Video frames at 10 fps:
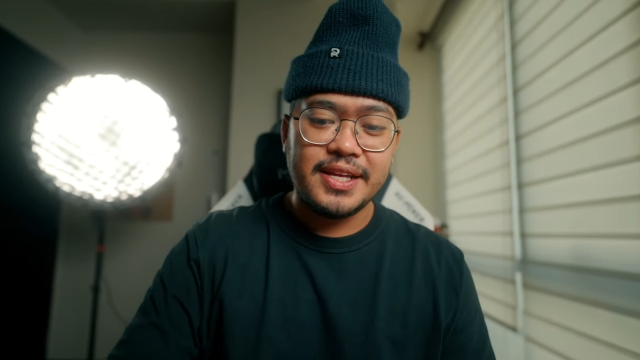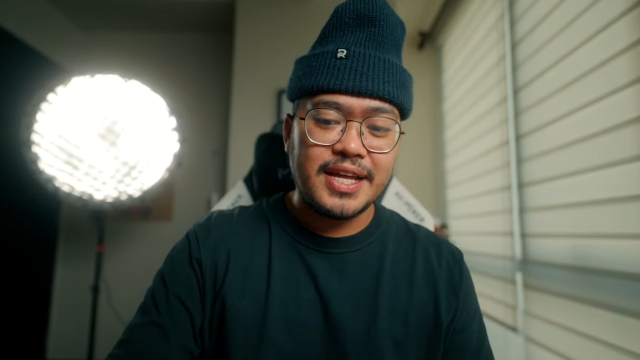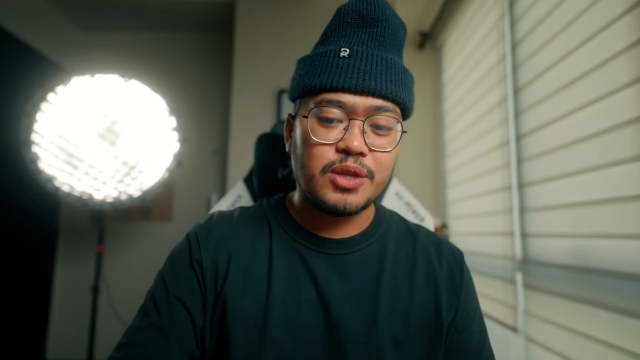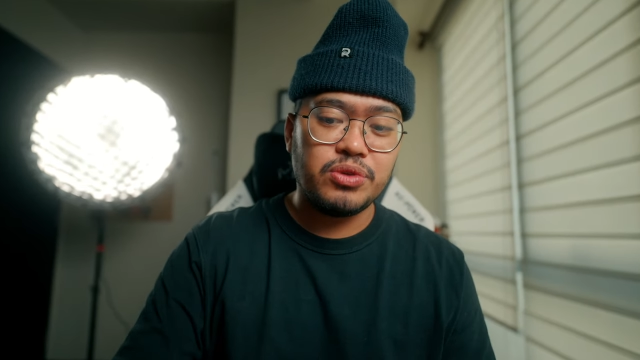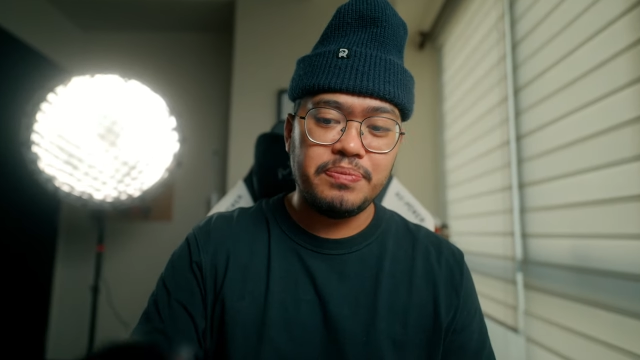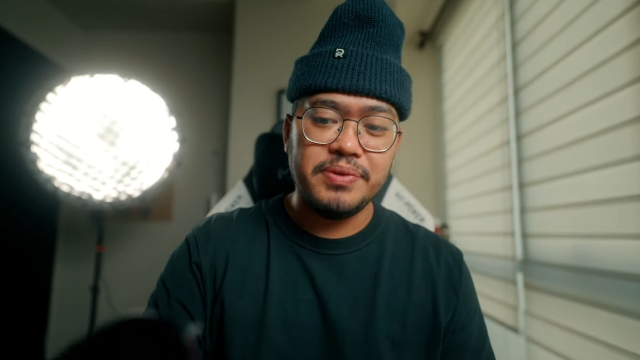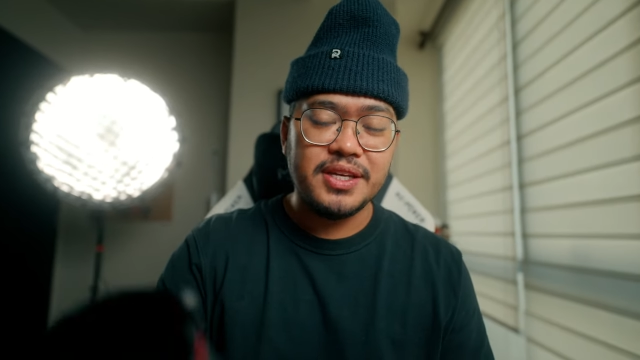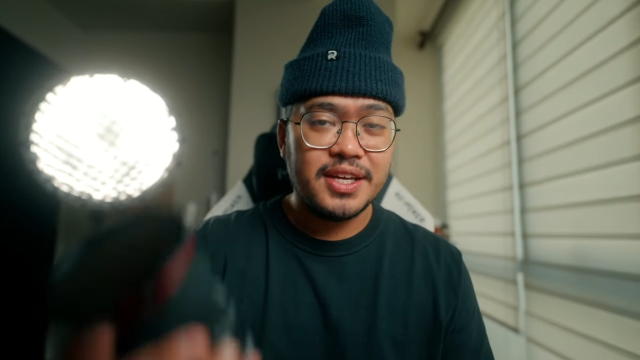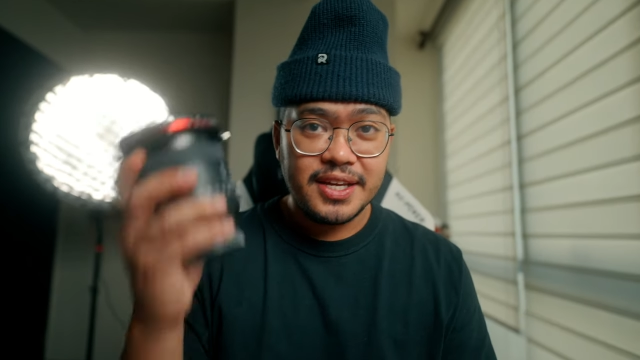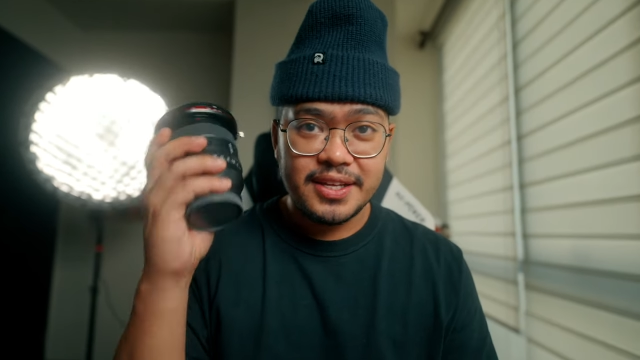that would
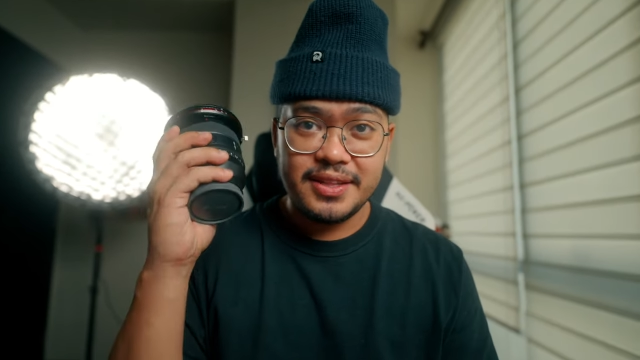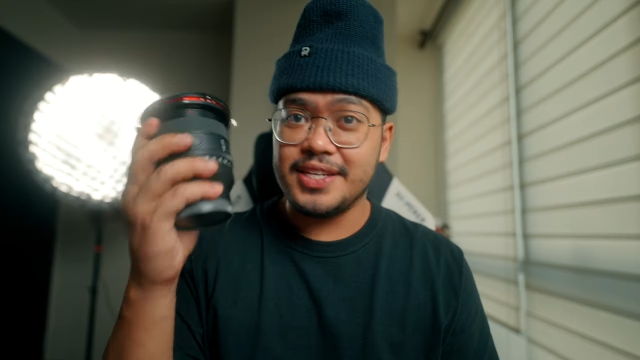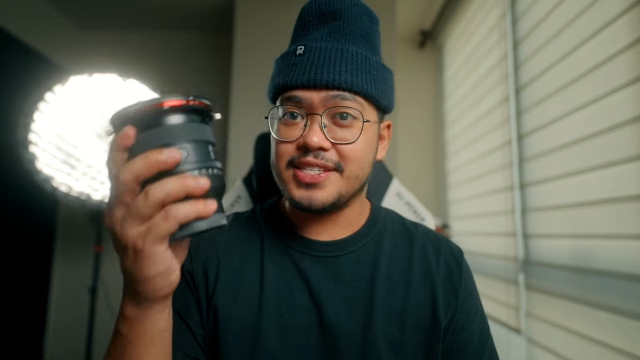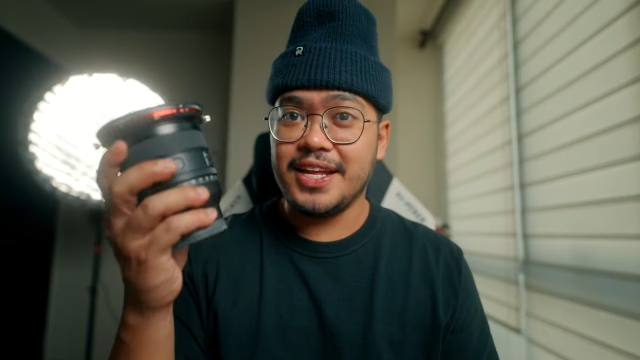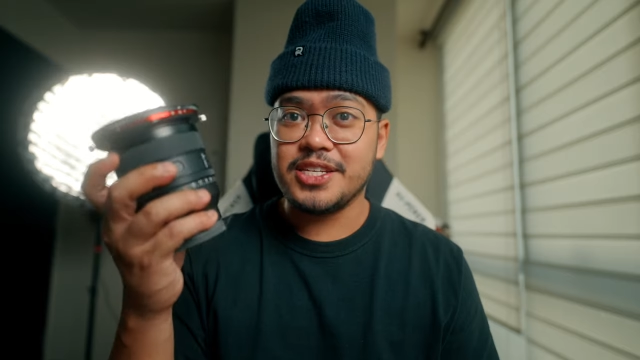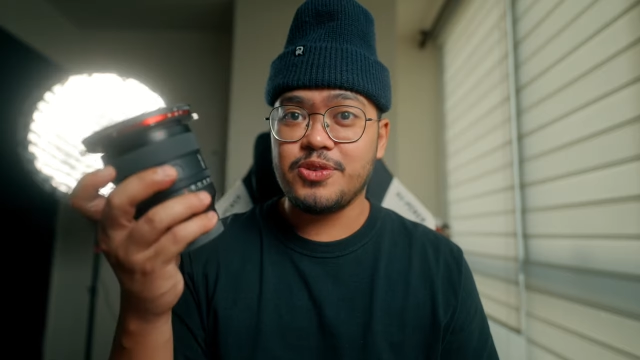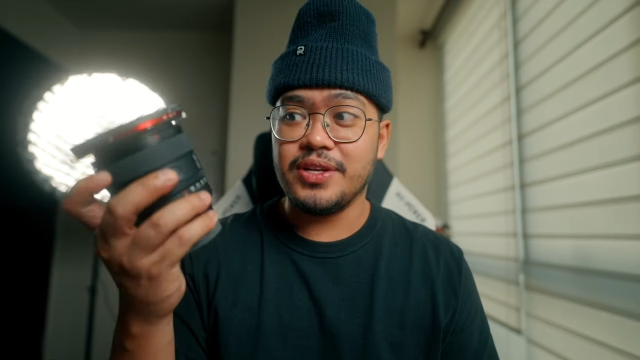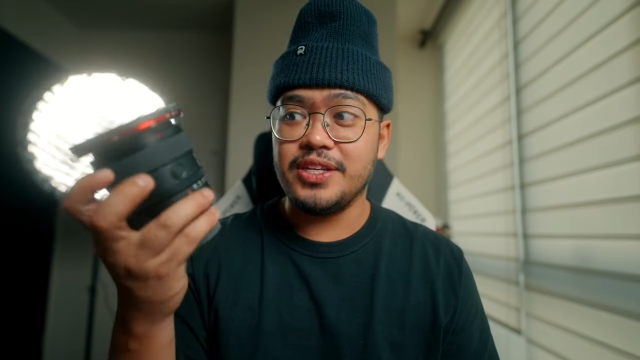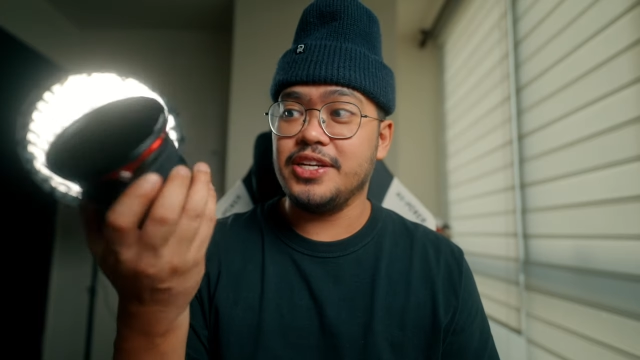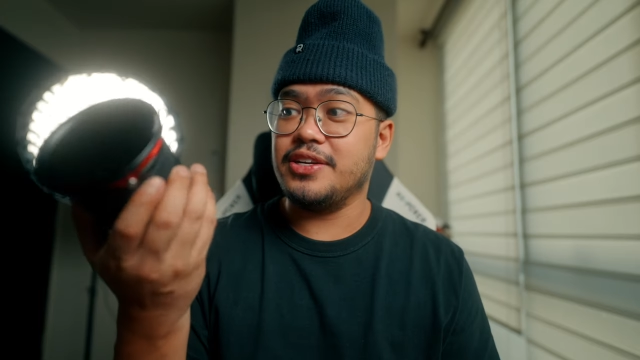be this lens
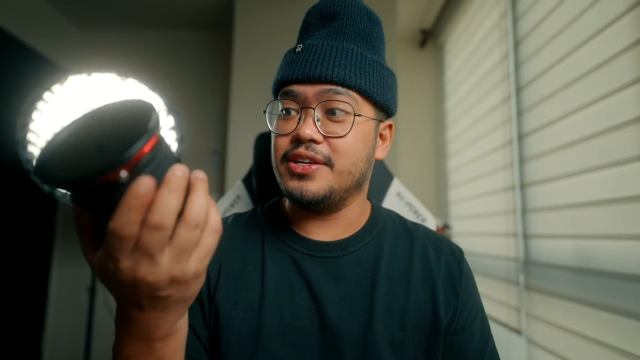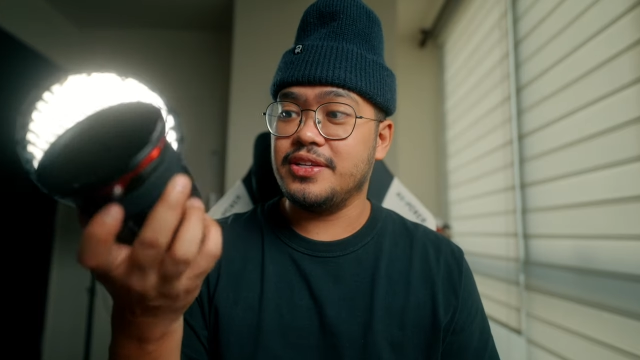right here.